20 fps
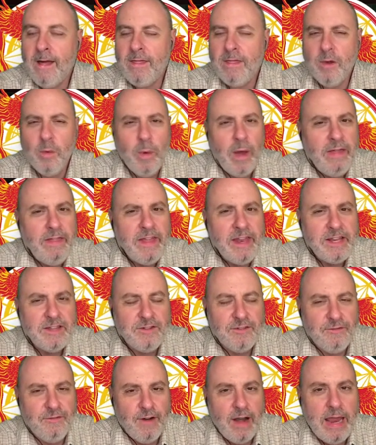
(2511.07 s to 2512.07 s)
the way that it's
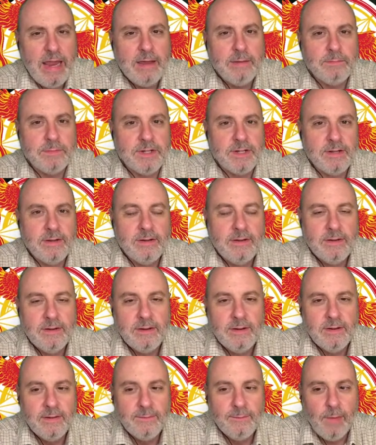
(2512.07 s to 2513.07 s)
framed.
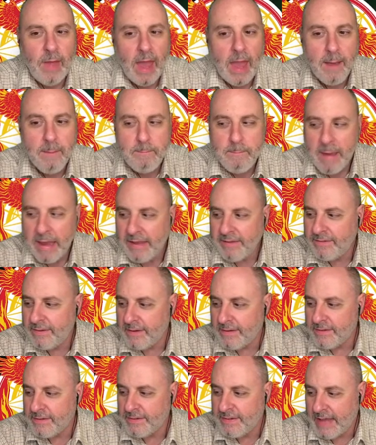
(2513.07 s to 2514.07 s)
It makes
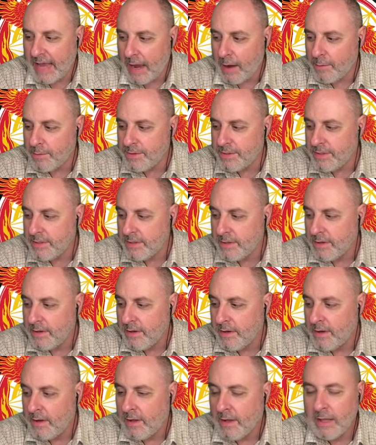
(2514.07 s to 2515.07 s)
it sound
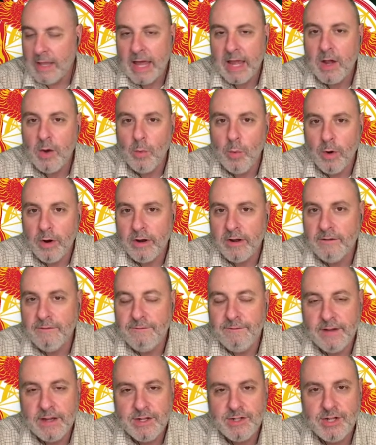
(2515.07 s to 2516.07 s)
like a work of
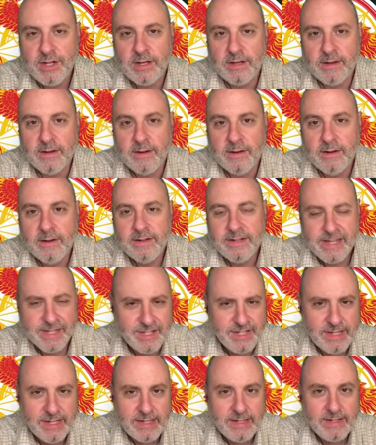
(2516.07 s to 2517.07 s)
fiction,
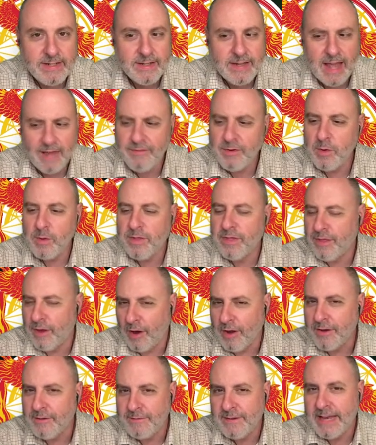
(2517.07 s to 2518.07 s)
doesn't it? Have you
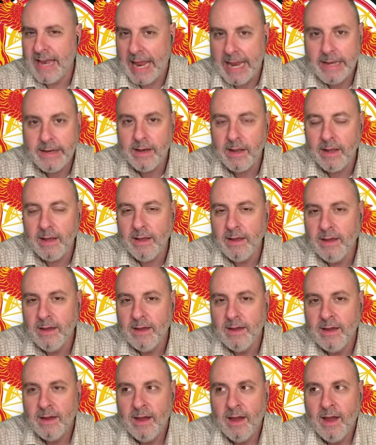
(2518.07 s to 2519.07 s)
thought of an ending?
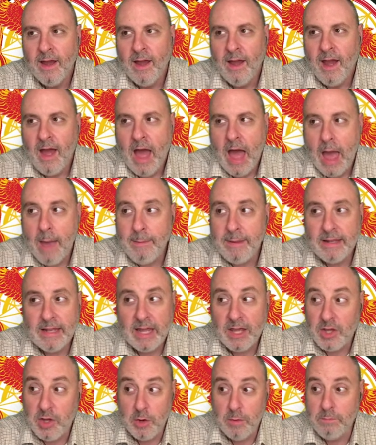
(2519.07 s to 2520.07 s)
I mean,
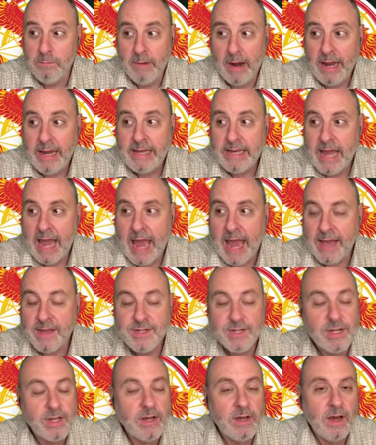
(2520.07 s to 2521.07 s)
like you might
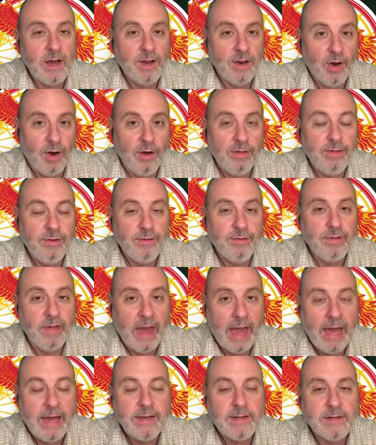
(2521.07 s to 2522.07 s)
ask an author
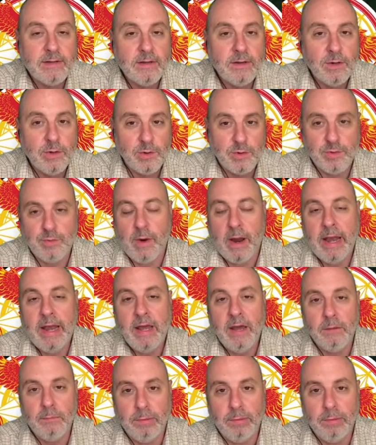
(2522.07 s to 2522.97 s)
that who's writing a